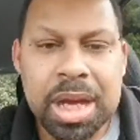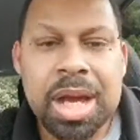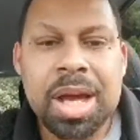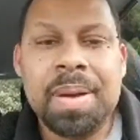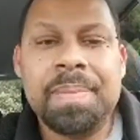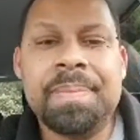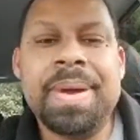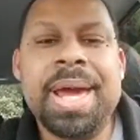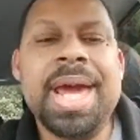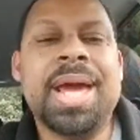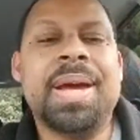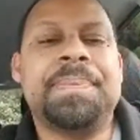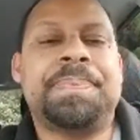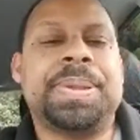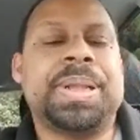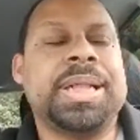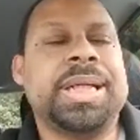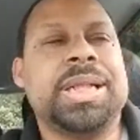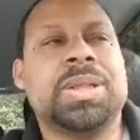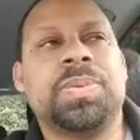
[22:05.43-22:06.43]
Man,
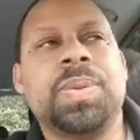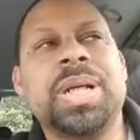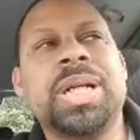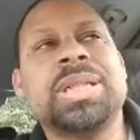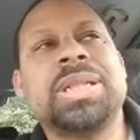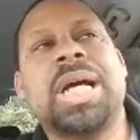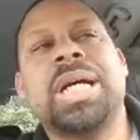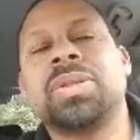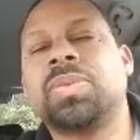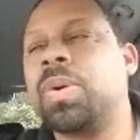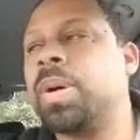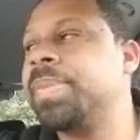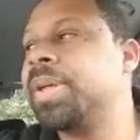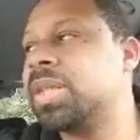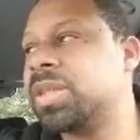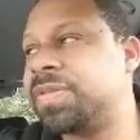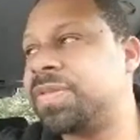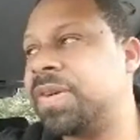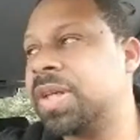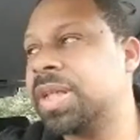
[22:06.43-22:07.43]
please, Renaissance Woman
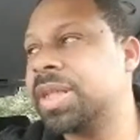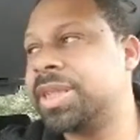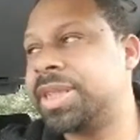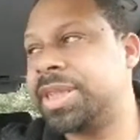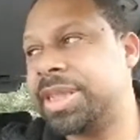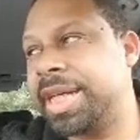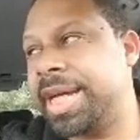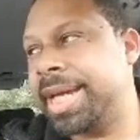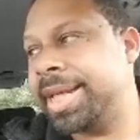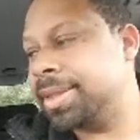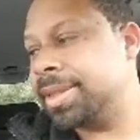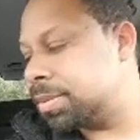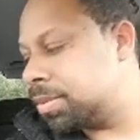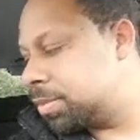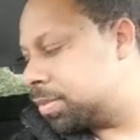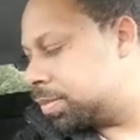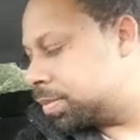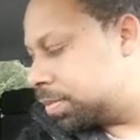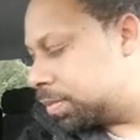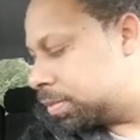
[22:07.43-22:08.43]
is full of shit.
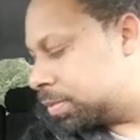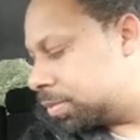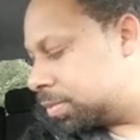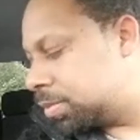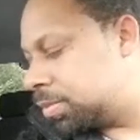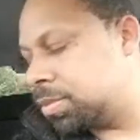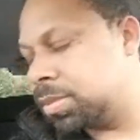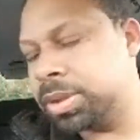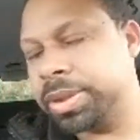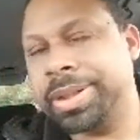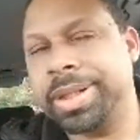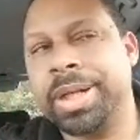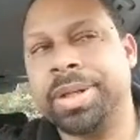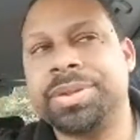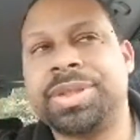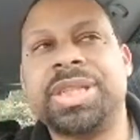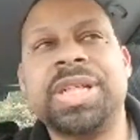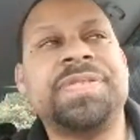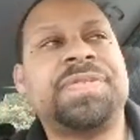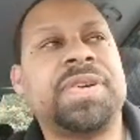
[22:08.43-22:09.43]
You know,
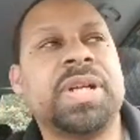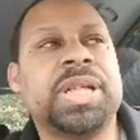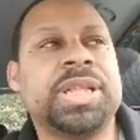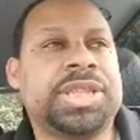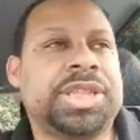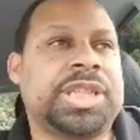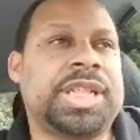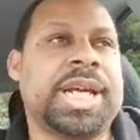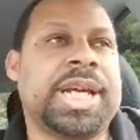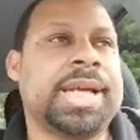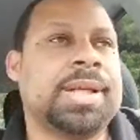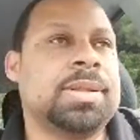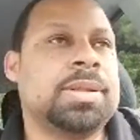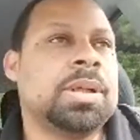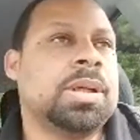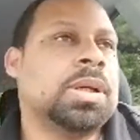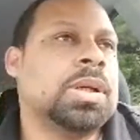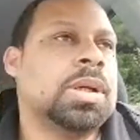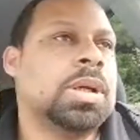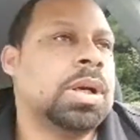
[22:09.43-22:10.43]
she full of
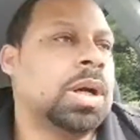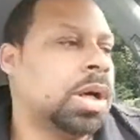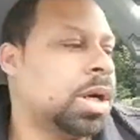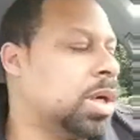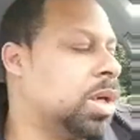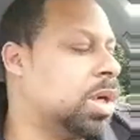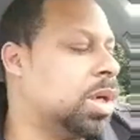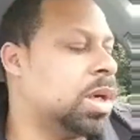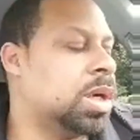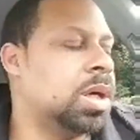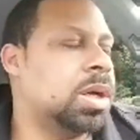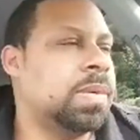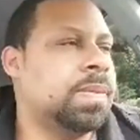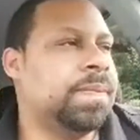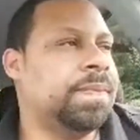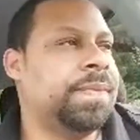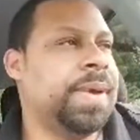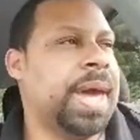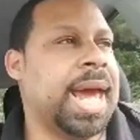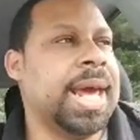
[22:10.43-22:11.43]
shit.
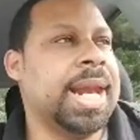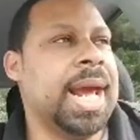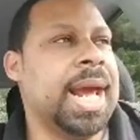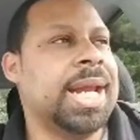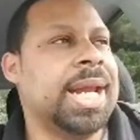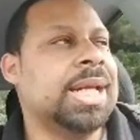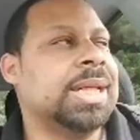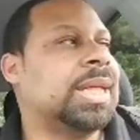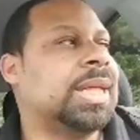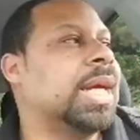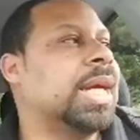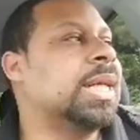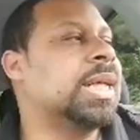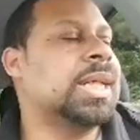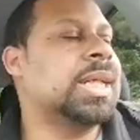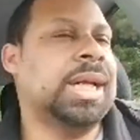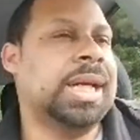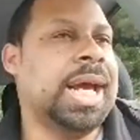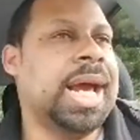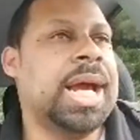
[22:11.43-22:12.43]
And at the end
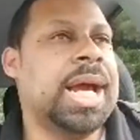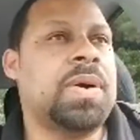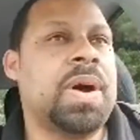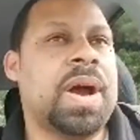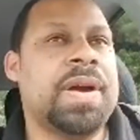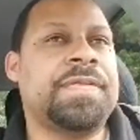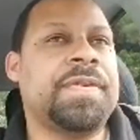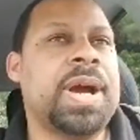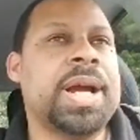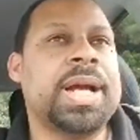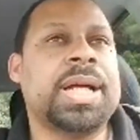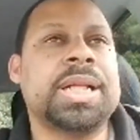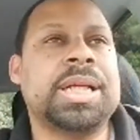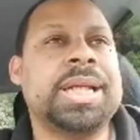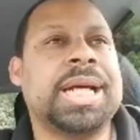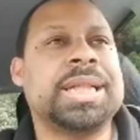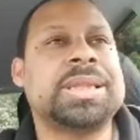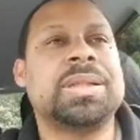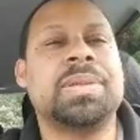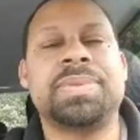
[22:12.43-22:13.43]
of the day, quite
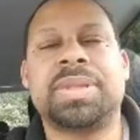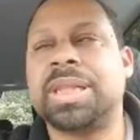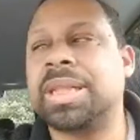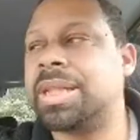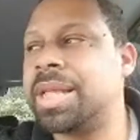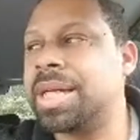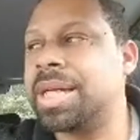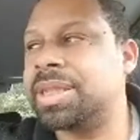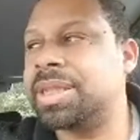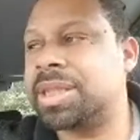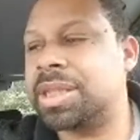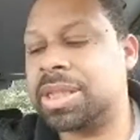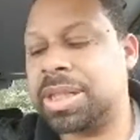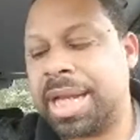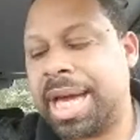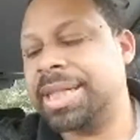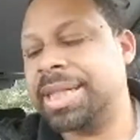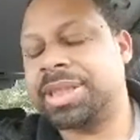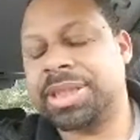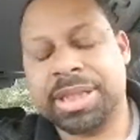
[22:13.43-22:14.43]
frankly, that's some Cynthia G
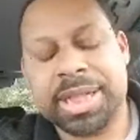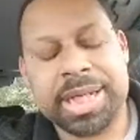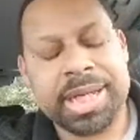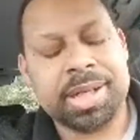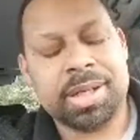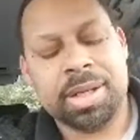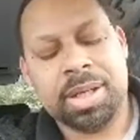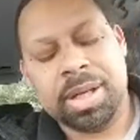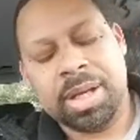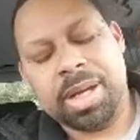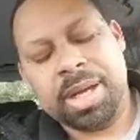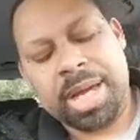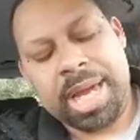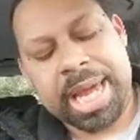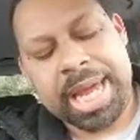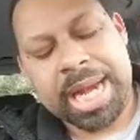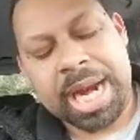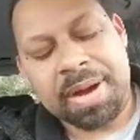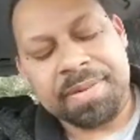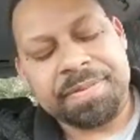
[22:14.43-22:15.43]
Light shit.
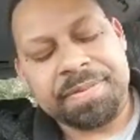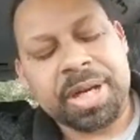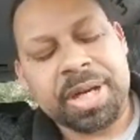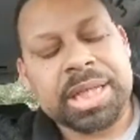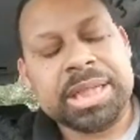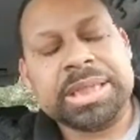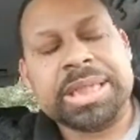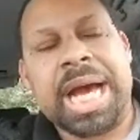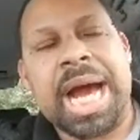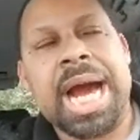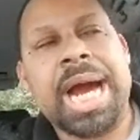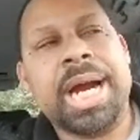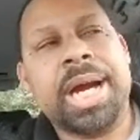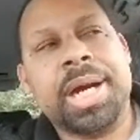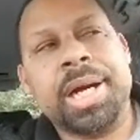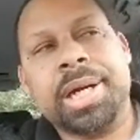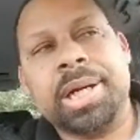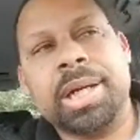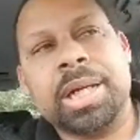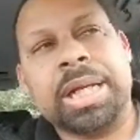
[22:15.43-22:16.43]
And I'm fucking
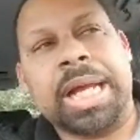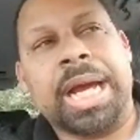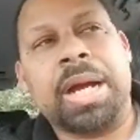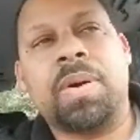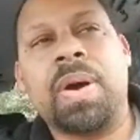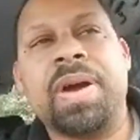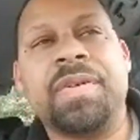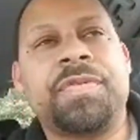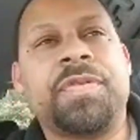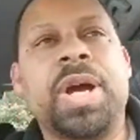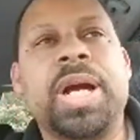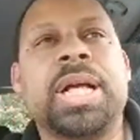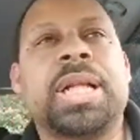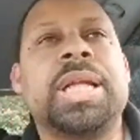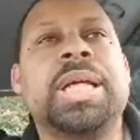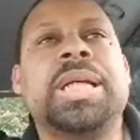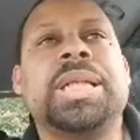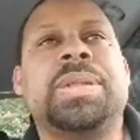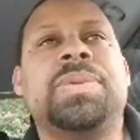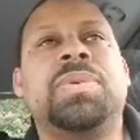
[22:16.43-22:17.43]
tired. Like, quite
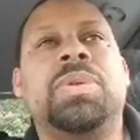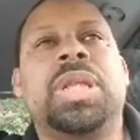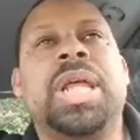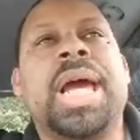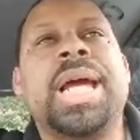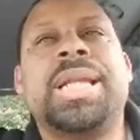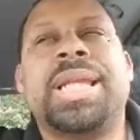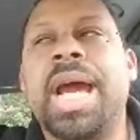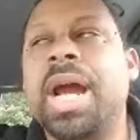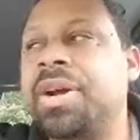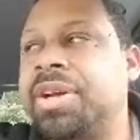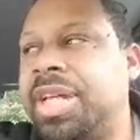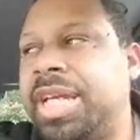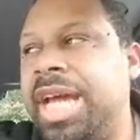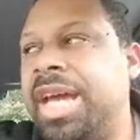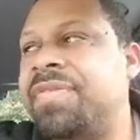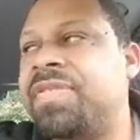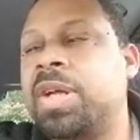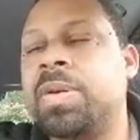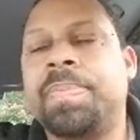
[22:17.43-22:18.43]
frankly, they're
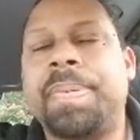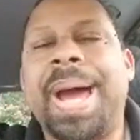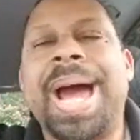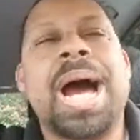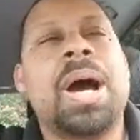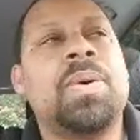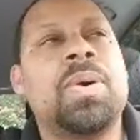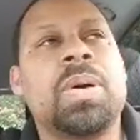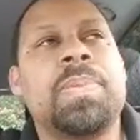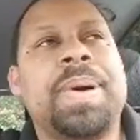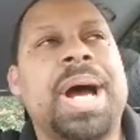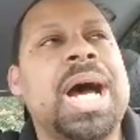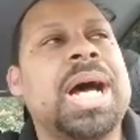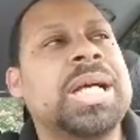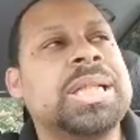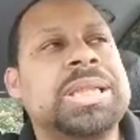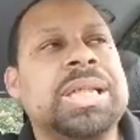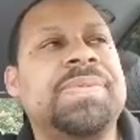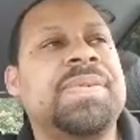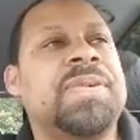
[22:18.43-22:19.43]
given power by
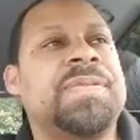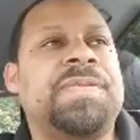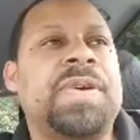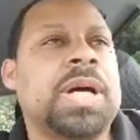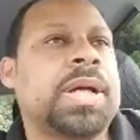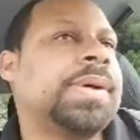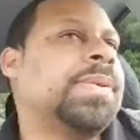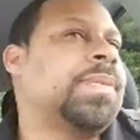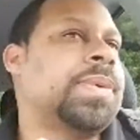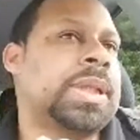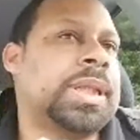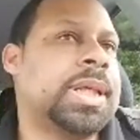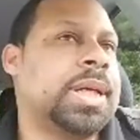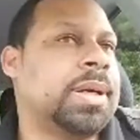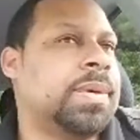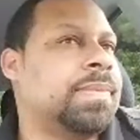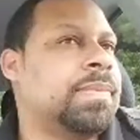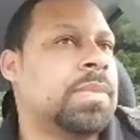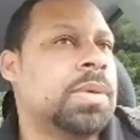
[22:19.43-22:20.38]
us even fucking with them.